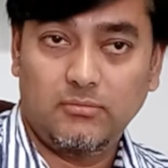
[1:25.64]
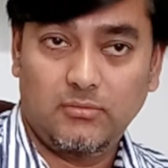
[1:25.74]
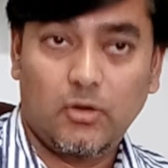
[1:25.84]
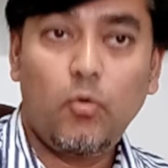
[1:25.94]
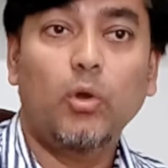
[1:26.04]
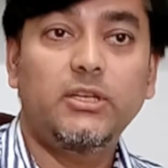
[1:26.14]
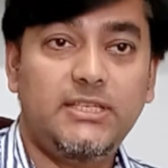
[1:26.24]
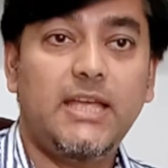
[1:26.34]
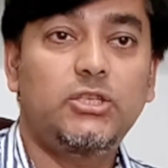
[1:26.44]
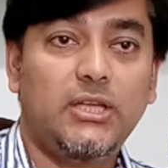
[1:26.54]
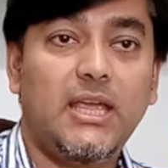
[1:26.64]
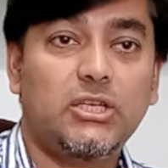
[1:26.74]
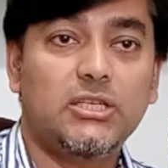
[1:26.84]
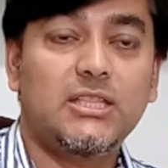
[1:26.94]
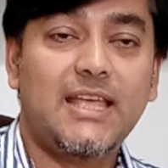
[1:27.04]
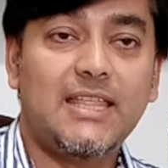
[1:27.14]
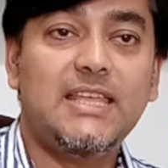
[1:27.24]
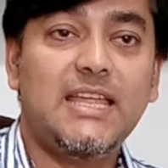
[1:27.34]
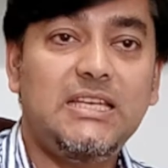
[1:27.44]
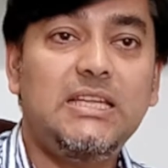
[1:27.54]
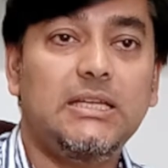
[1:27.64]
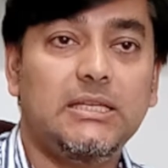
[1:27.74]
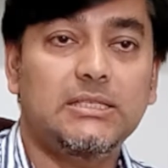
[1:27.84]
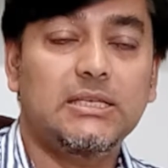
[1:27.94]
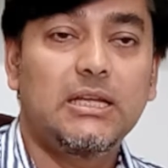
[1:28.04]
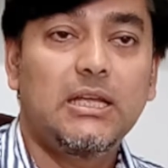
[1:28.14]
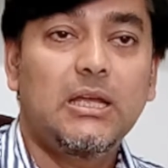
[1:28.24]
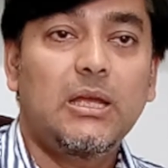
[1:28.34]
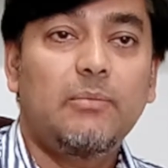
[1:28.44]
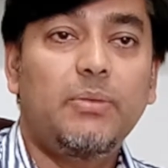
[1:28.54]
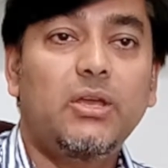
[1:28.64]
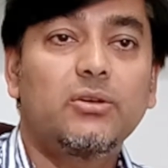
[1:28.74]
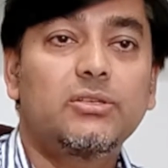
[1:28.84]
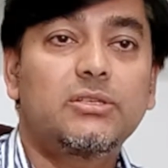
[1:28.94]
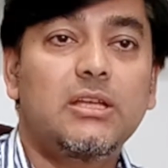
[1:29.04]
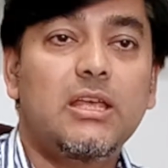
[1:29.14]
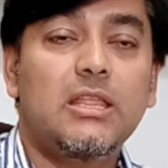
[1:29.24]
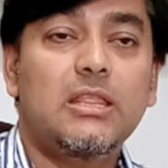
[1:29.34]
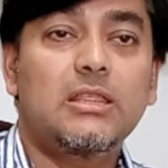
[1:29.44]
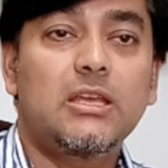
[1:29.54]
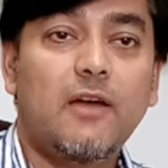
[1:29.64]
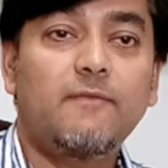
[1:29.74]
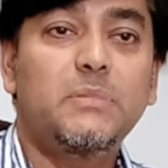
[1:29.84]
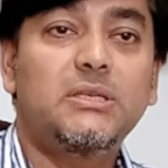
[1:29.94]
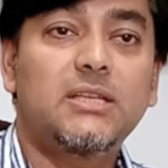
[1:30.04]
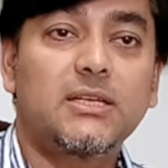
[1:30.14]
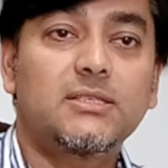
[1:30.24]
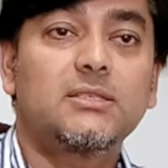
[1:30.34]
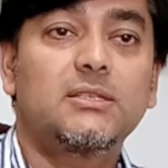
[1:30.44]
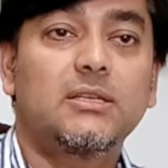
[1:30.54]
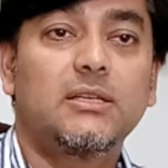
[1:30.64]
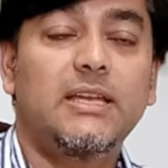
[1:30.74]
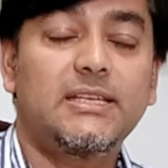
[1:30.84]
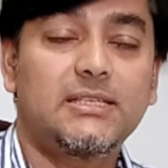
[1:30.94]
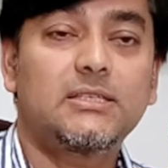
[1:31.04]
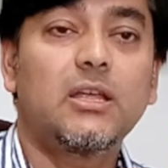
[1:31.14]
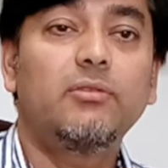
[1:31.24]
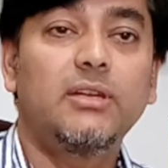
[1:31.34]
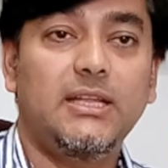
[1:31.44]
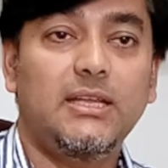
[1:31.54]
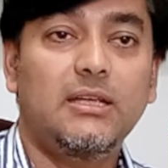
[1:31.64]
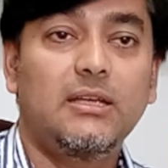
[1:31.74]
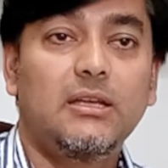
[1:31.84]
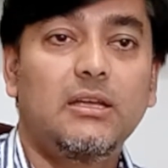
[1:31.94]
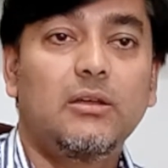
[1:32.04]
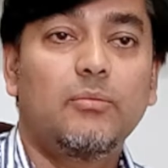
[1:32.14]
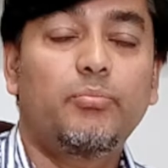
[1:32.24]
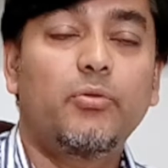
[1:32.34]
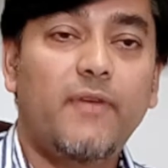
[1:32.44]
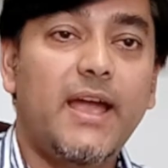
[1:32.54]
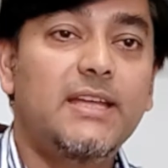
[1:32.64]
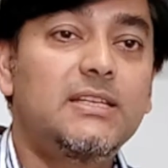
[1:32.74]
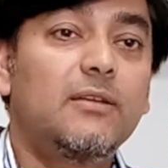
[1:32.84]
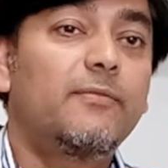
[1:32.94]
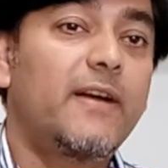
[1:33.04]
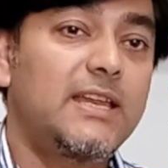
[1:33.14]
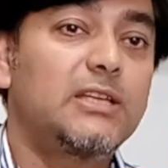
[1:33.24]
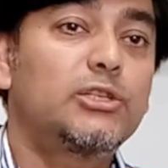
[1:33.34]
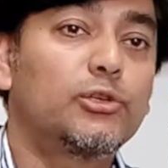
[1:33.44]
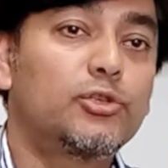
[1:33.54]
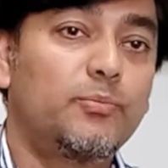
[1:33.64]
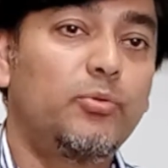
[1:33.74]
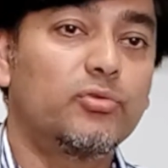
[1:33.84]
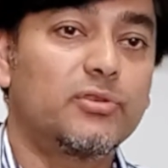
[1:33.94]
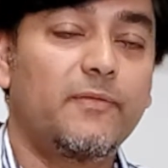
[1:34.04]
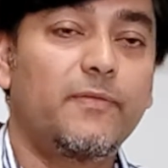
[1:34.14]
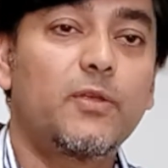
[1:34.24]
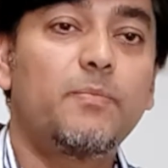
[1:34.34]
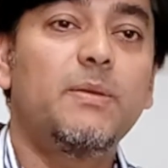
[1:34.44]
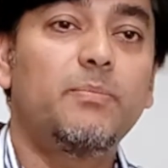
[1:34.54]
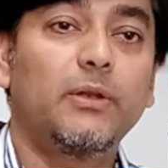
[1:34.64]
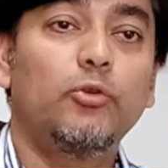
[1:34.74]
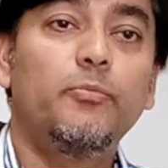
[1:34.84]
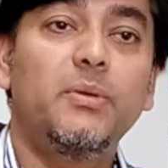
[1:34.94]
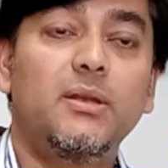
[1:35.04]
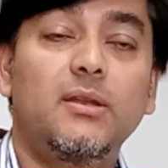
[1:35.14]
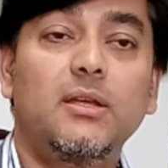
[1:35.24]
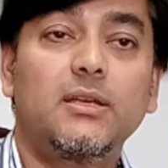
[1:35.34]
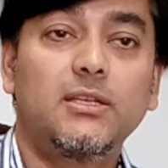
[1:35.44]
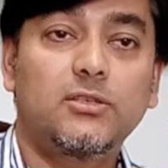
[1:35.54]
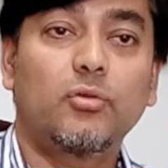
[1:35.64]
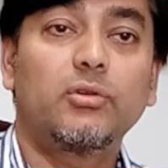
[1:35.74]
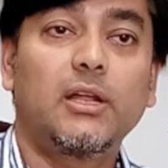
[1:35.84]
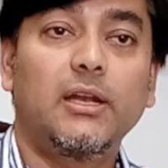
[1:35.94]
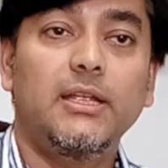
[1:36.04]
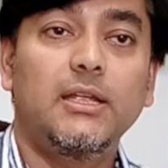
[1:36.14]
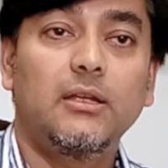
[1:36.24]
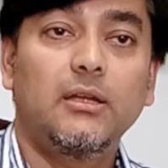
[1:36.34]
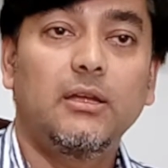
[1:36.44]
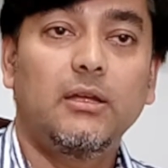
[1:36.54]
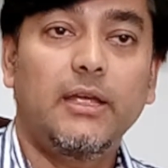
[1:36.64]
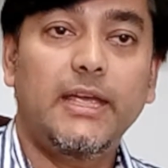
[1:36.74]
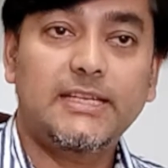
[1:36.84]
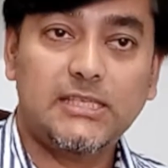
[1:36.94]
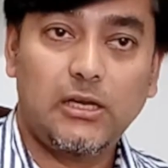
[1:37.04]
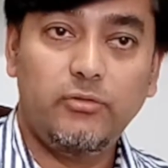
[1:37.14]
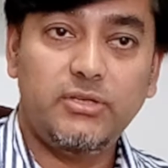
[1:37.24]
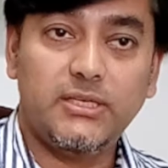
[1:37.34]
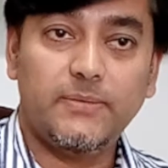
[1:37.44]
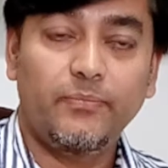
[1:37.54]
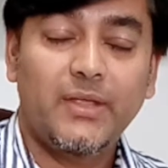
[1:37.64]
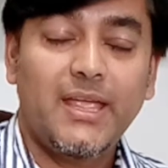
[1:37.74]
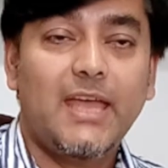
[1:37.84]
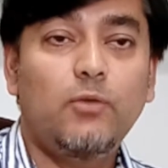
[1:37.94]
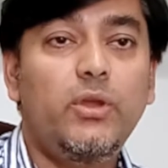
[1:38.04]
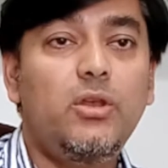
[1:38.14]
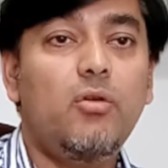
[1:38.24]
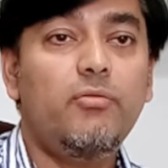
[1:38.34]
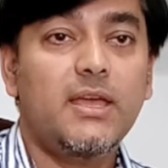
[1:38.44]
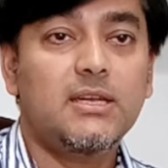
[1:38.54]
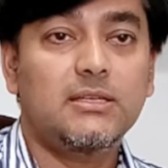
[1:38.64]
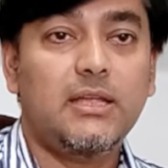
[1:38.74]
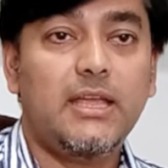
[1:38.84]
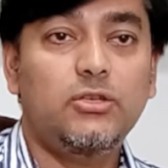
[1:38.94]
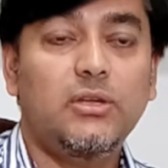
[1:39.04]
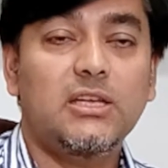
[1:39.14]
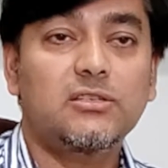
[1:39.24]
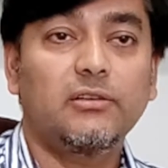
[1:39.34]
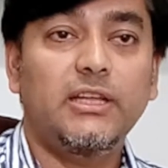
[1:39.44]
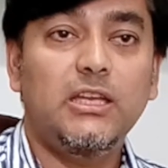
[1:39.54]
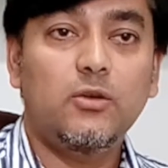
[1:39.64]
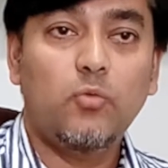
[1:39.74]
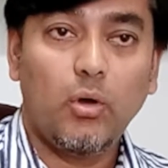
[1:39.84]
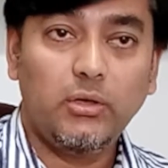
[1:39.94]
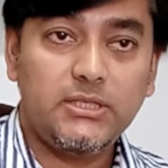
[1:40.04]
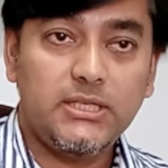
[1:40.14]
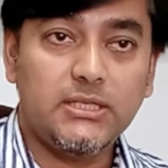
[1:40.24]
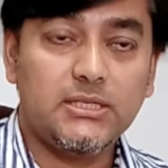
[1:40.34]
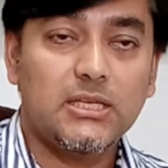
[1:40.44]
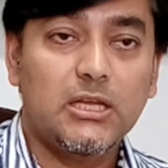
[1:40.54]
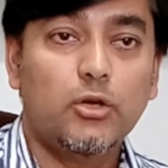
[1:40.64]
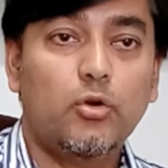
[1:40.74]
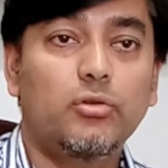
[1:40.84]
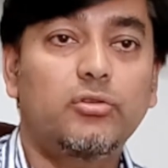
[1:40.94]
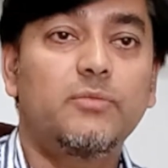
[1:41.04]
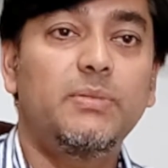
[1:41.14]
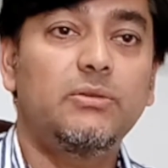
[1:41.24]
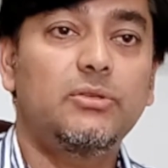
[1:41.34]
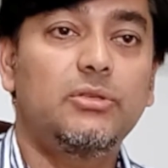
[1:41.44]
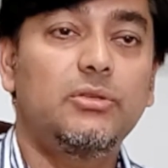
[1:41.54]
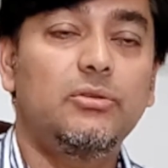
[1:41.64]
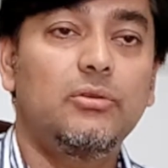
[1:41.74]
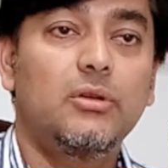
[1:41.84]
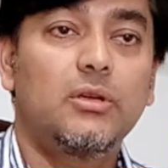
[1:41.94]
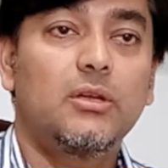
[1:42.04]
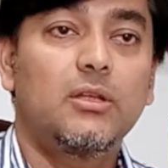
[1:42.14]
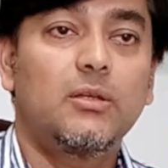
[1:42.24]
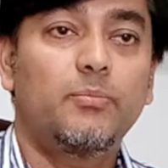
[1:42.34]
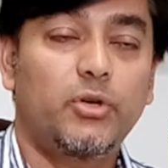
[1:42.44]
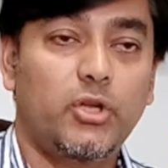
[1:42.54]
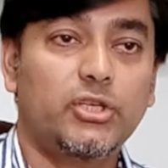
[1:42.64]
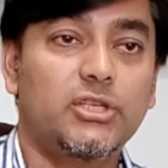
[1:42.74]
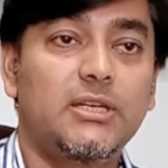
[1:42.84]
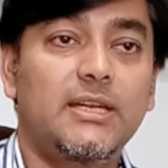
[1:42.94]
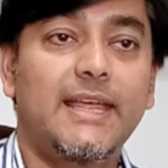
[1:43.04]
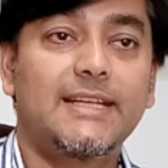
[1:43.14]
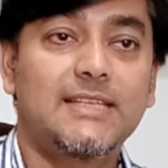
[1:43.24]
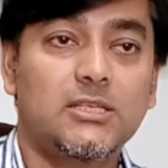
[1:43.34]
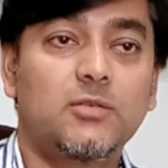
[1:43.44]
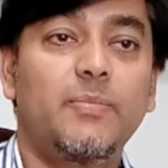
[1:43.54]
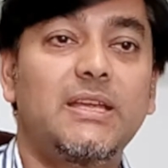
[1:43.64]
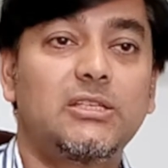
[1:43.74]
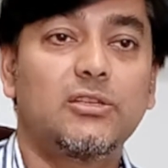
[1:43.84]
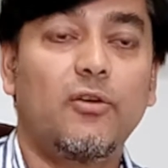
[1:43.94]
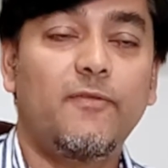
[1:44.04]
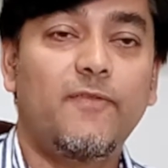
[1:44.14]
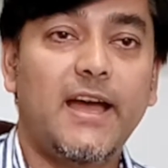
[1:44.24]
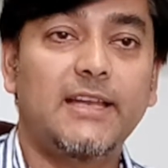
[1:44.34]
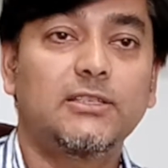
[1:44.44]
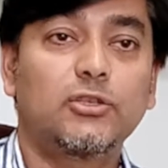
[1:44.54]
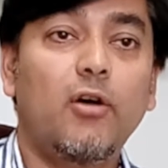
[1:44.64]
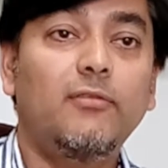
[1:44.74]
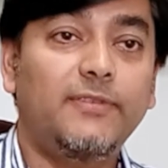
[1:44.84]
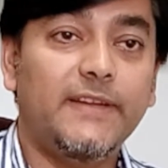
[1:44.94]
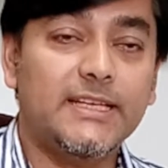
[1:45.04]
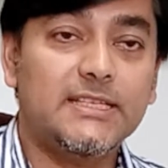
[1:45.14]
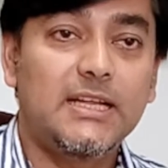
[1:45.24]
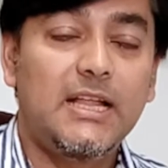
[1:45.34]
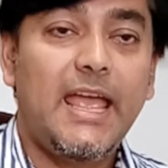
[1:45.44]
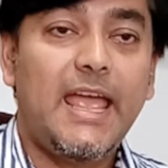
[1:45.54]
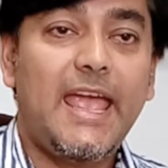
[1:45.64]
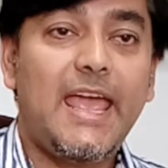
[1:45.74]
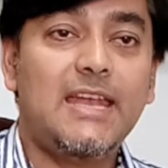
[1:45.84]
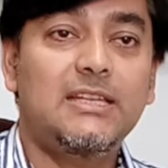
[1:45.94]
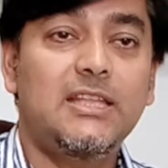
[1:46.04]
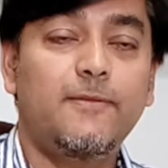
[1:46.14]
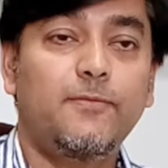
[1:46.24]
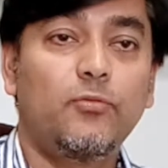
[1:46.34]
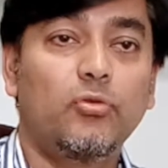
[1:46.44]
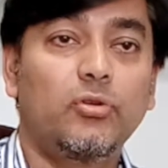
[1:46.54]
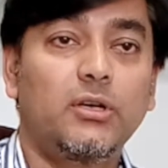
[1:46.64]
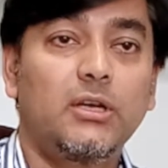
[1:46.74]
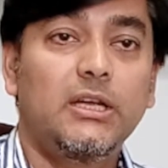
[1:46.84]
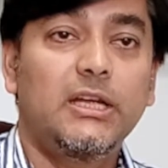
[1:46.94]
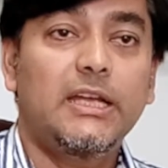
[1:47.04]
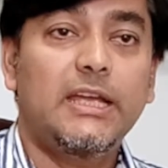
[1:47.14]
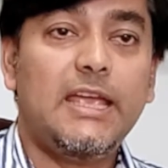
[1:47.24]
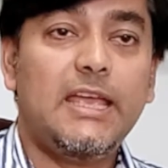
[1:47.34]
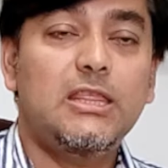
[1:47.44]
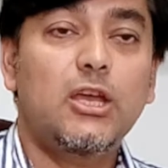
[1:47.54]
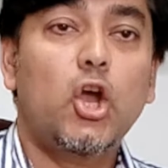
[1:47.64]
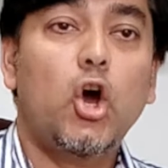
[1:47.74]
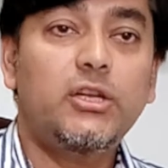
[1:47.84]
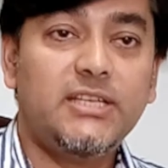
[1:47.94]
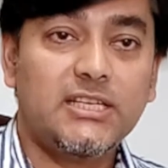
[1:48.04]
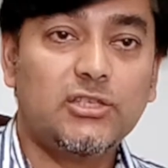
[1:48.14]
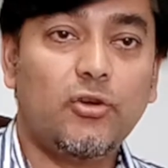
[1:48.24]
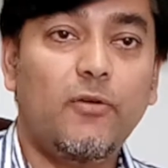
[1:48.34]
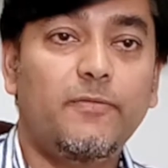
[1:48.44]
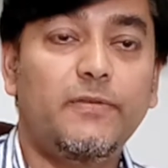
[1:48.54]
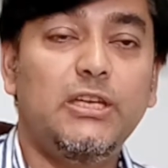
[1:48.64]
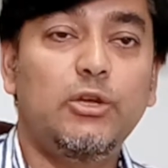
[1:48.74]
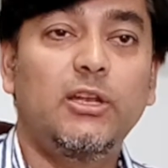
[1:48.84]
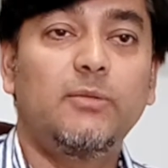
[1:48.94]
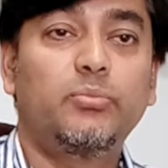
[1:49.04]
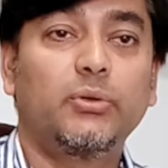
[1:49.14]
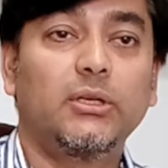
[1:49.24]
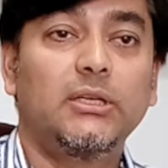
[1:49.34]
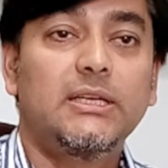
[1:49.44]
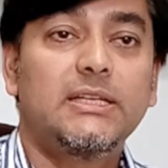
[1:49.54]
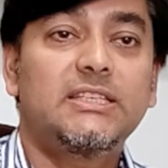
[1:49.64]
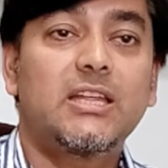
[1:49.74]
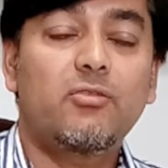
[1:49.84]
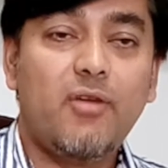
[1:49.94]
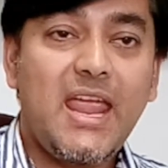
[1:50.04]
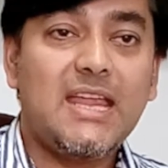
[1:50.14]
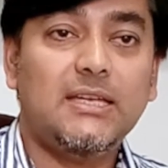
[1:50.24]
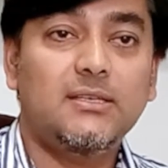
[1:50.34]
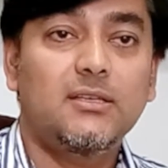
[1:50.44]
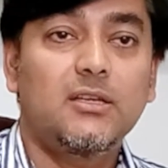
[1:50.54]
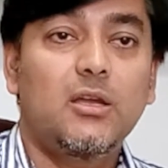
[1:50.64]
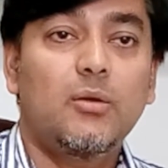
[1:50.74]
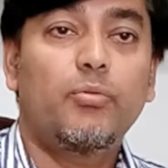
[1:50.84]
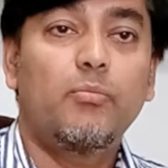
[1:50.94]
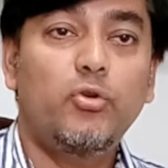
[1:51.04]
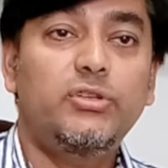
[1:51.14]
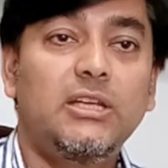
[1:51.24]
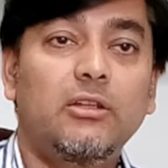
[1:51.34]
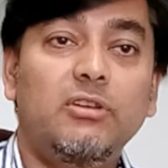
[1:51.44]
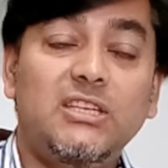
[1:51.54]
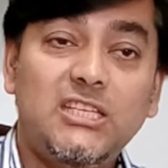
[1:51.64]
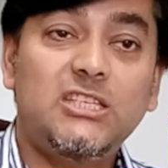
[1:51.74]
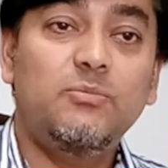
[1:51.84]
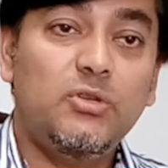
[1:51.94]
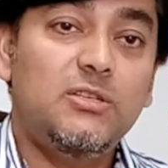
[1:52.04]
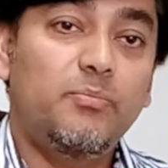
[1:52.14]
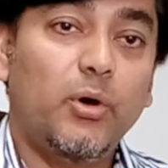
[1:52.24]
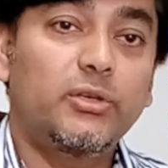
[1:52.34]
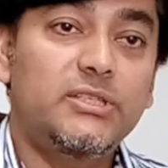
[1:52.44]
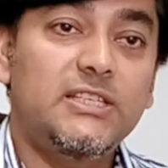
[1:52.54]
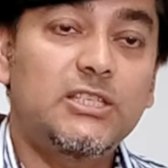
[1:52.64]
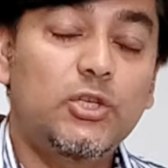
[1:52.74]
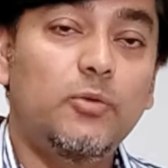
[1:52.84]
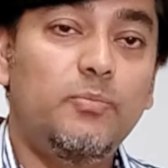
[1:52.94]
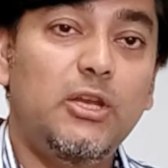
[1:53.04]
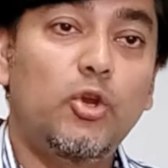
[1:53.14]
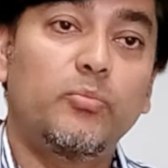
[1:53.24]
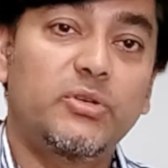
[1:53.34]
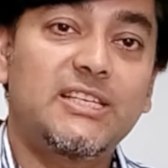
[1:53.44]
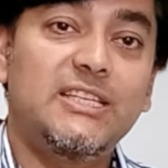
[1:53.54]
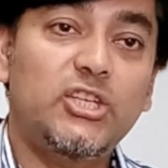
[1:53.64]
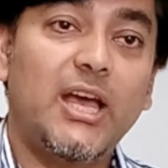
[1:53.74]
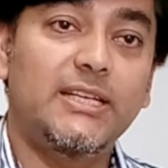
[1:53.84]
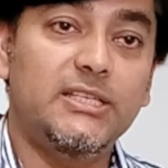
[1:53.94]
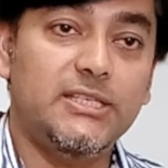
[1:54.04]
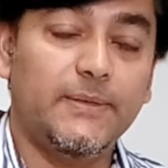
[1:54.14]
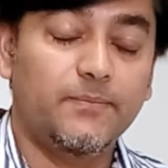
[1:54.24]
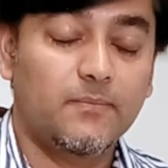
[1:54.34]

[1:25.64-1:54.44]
the quality education that they need because the government doesn't necessarily provide financial support for the people who've been historically excluded. And we know that educational inequalities contribute to production and exacerbation of violent conflict. And therefore, in the context of a neoliberal terrain, promoting redistributive policies could be enormously challenging.